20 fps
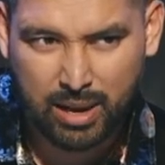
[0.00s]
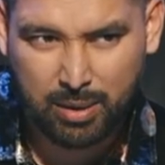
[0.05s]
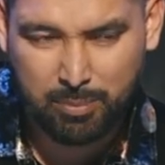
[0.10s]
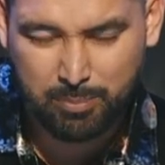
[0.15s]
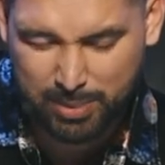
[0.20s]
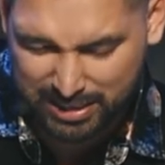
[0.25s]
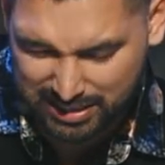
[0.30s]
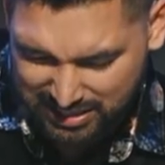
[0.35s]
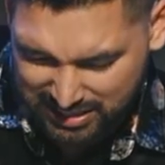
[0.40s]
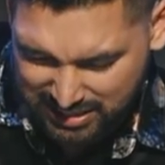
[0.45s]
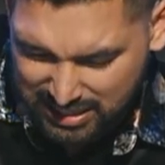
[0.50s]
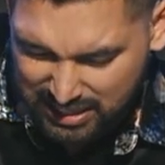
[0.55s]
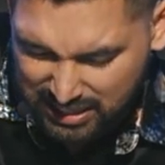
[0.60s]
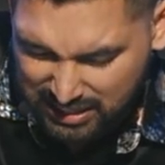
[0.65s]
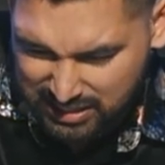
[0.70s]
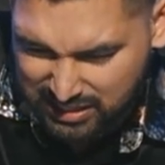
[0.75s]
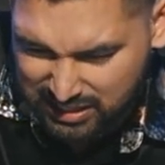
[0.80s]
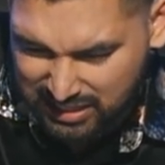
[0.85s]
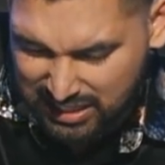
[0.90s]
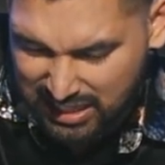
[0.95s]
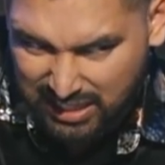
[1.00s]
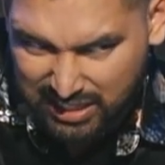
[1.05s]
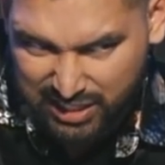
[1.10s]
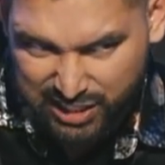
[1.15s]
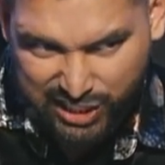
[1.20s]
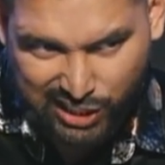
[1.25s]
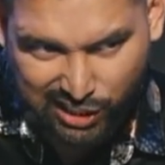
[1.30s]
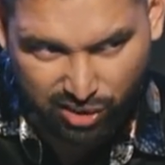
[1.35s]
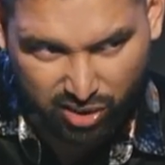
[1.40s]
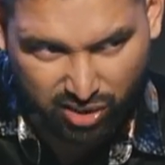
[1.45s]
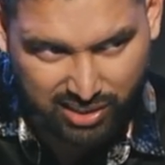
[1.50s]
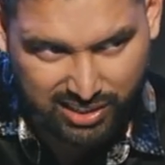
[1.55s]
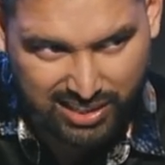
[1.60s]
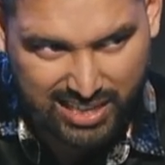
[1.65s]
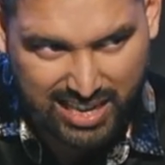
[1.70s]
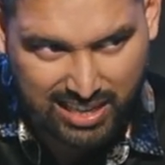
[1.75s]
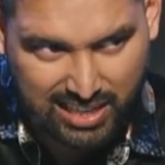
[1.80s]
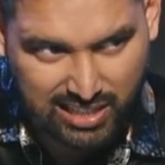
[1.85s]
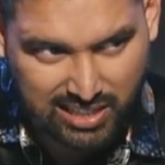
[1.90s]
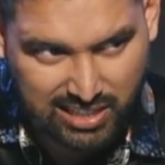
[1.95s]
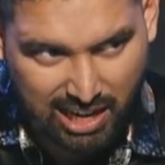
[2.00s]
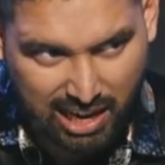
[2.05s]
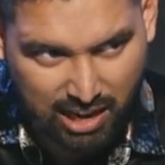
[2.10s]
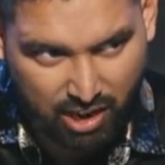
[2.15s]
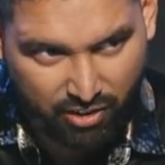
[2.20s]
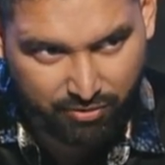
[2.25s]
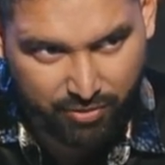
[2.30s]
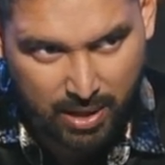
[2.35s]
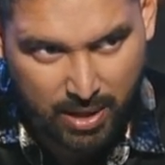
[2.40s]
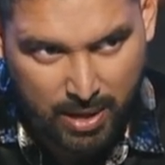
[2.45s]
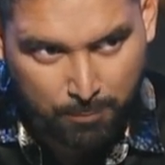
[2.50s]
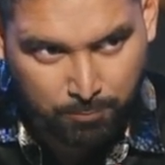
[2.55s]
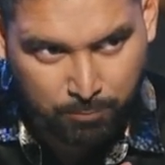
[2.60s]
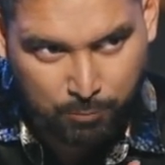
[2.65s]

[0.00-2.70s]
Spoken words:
but this thing is still not dead inside of me.